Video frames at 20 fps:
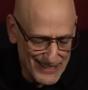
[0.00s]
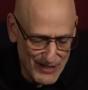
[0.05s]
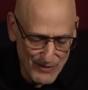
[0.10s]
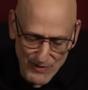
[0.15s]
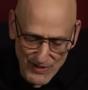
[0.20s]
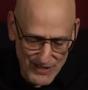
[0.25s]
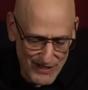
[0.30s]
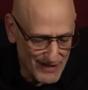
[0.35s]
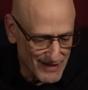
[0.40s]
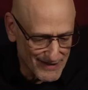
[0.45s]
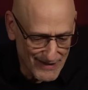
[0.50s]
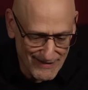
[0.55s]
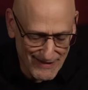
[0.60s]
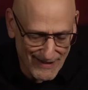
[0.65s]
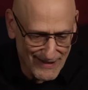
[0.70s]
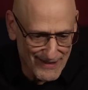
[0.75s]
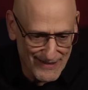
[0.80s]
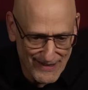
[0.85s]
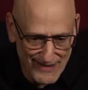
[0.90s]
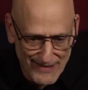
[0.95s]
she was
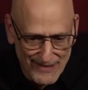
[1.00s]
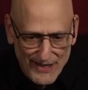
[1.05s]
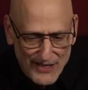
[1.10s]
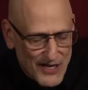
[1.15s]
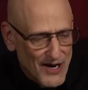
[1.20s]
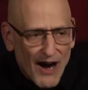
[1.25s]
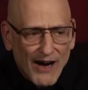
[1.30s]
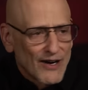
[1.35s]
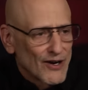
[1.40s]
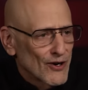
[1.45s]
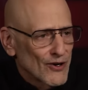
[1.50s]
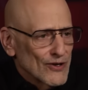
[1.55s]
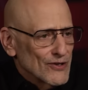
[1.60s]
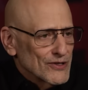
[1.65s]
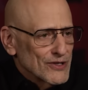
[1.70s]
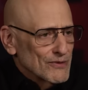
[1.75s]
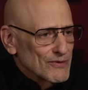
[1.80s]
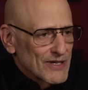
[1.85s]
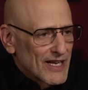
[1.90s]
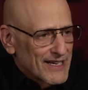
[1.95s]
a young
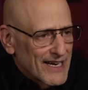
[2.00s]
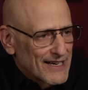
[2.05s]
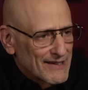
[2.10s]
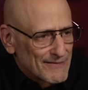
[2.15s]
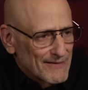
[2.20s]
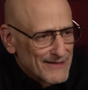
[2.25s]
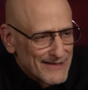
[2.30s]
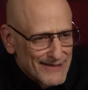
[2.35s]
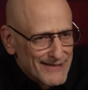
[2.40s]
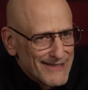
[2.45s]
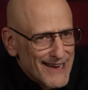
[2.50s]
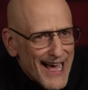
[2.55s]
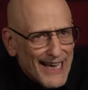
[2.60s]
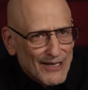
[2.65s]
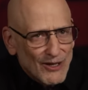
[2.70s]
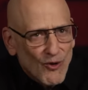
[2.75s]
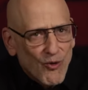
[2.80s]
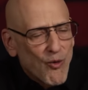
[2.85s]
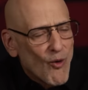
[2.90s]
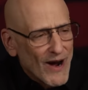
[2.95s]
girl. She was like
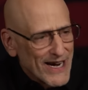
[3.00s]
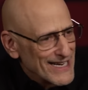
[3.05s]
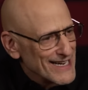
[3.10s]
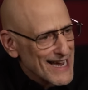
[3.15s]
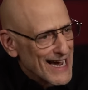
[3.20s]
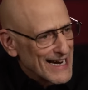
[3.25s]
not quite